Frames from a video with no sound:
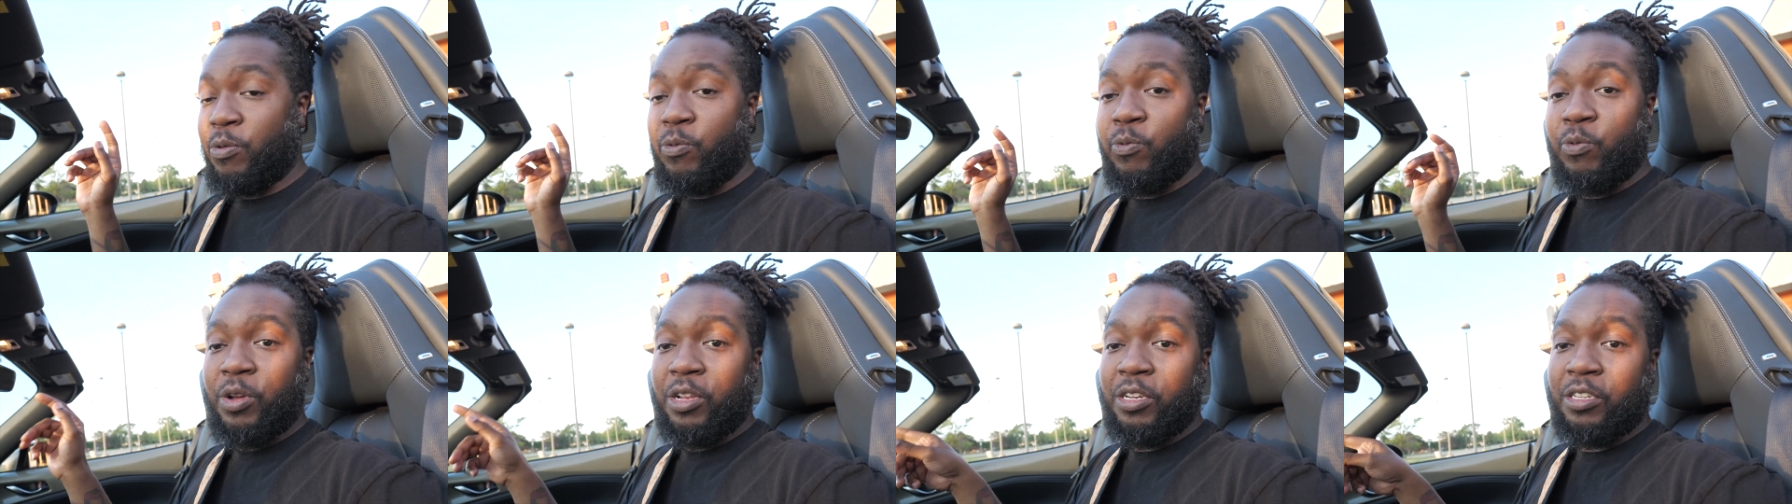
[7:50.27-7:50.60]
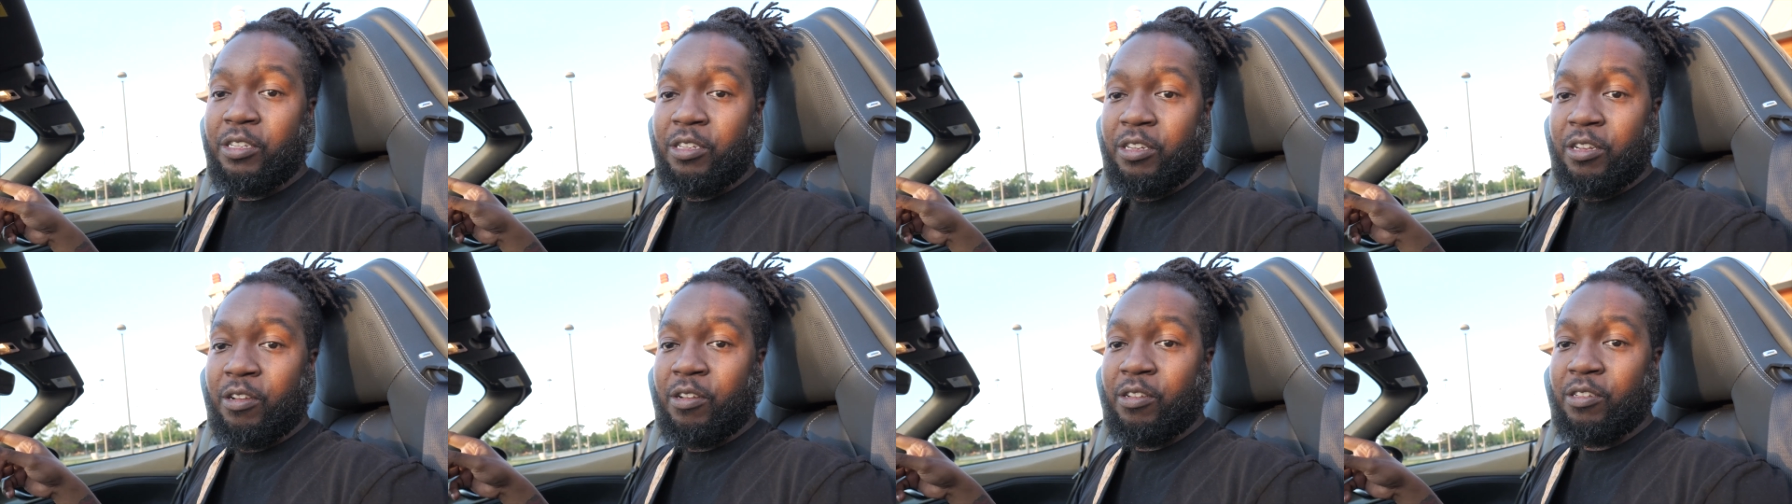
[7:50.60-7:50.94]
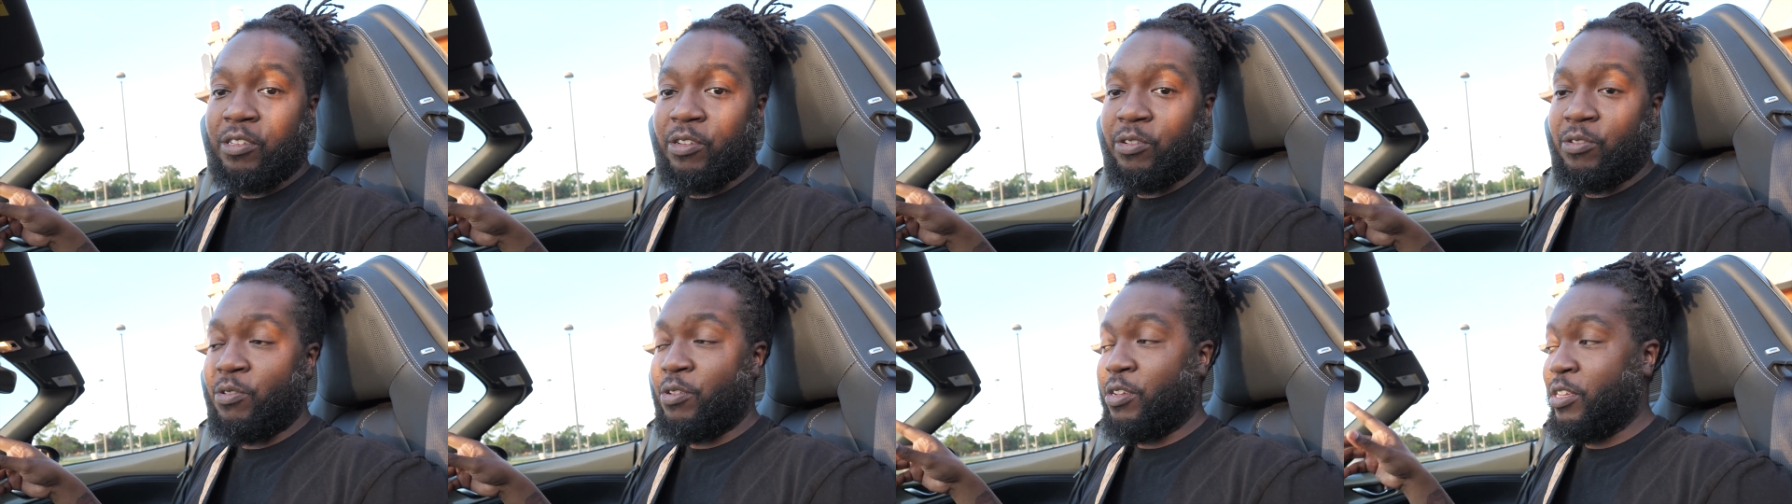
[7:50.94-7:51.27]
windshield
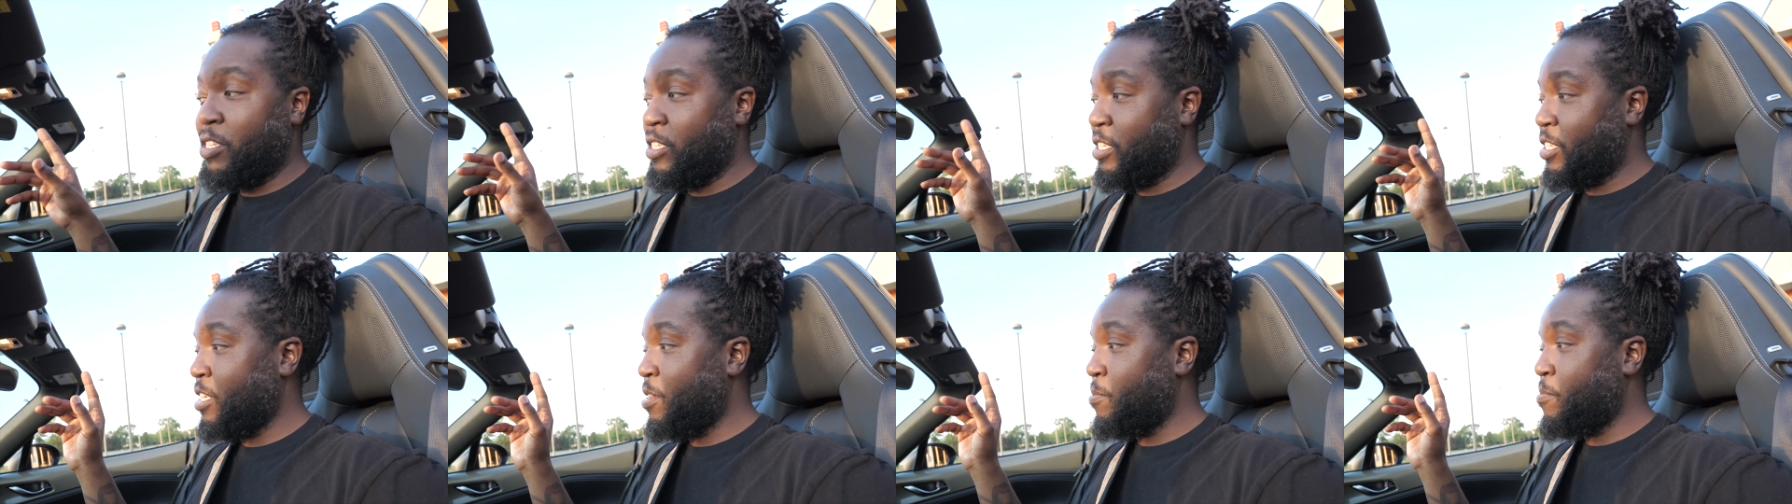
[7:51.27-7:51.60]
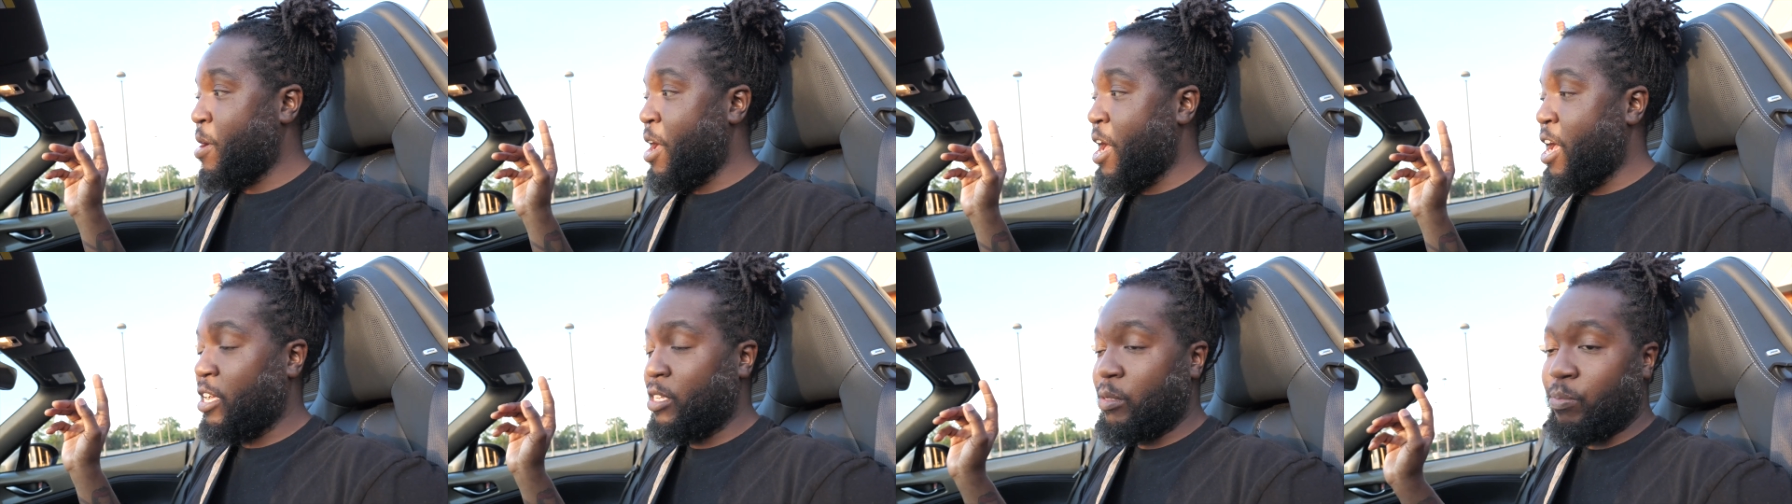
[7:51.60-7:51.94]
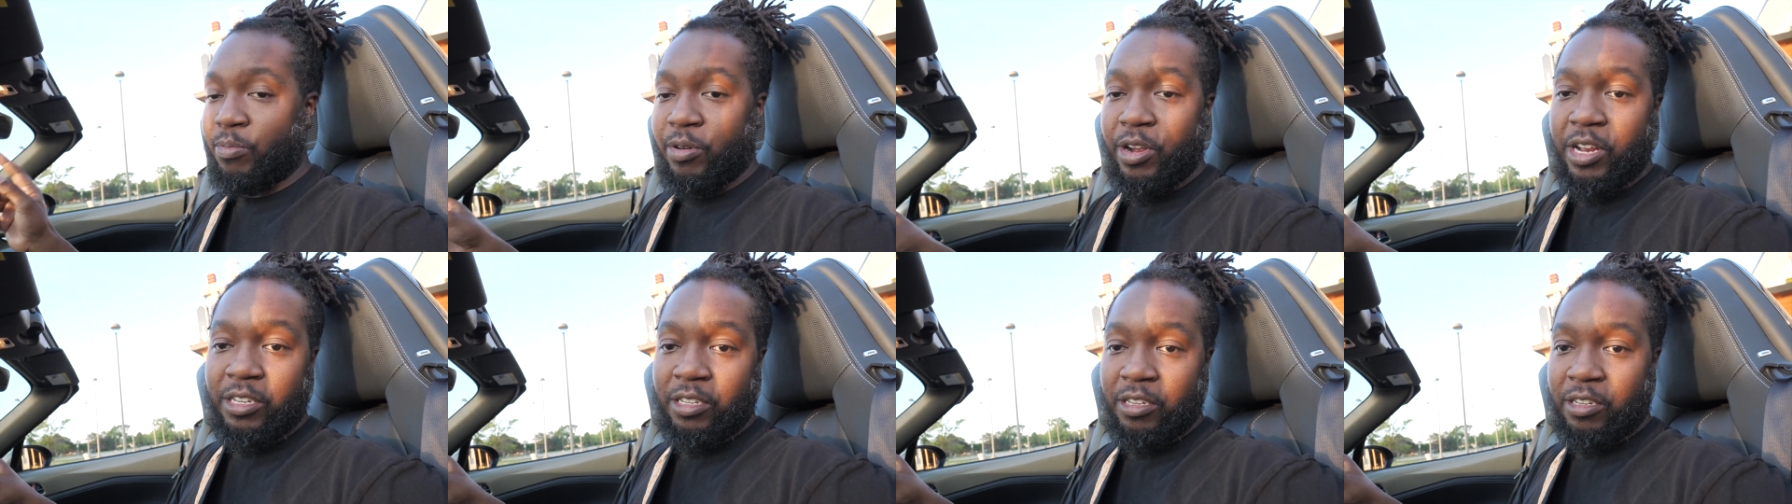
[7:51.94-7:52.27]
so you can see my
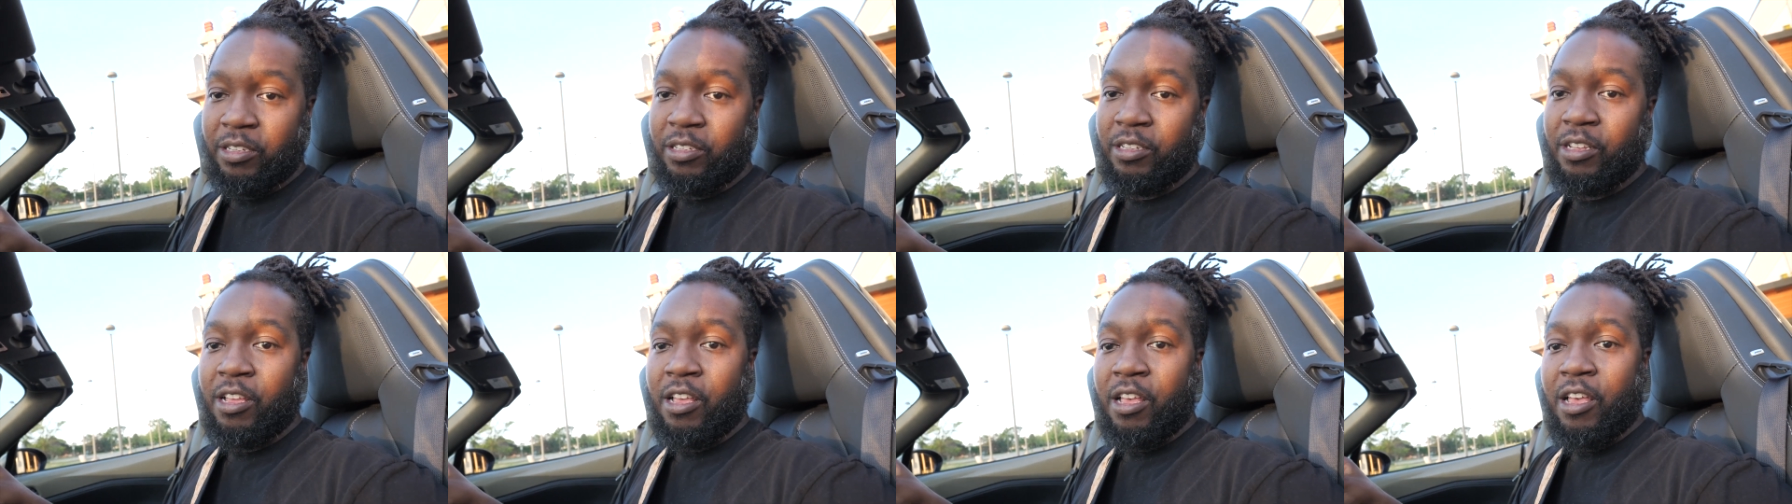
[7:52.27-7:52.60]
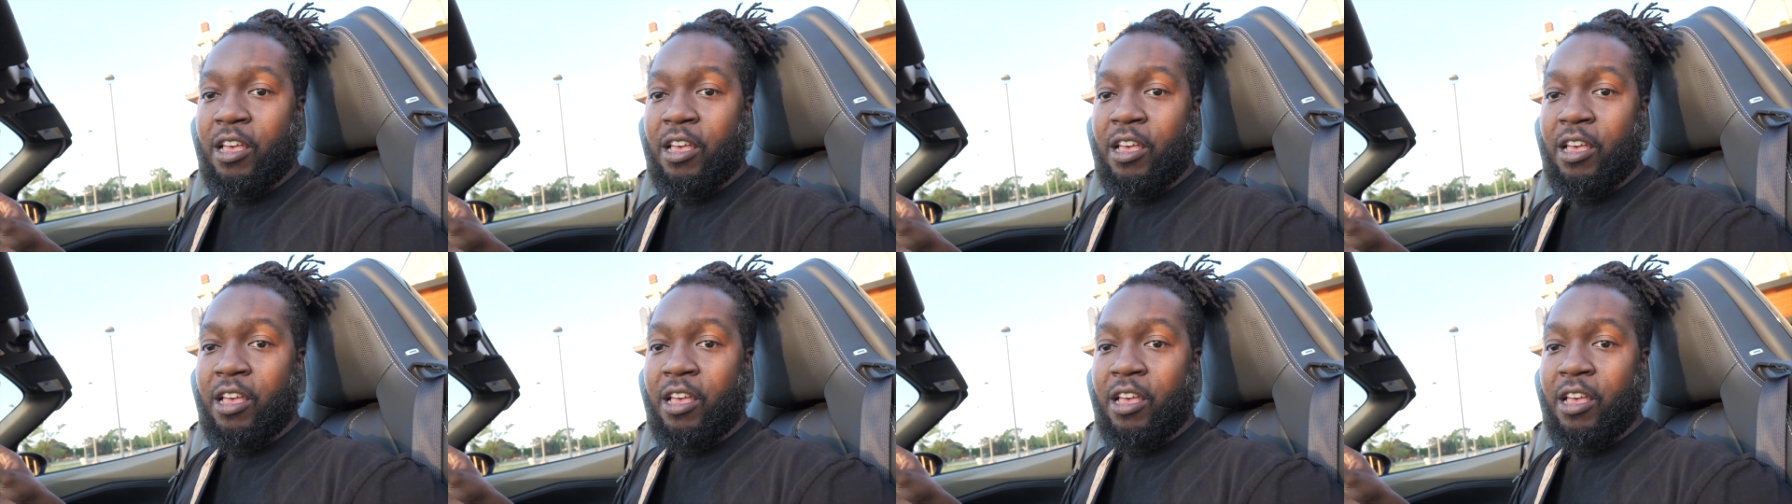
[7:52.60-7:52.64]
expressions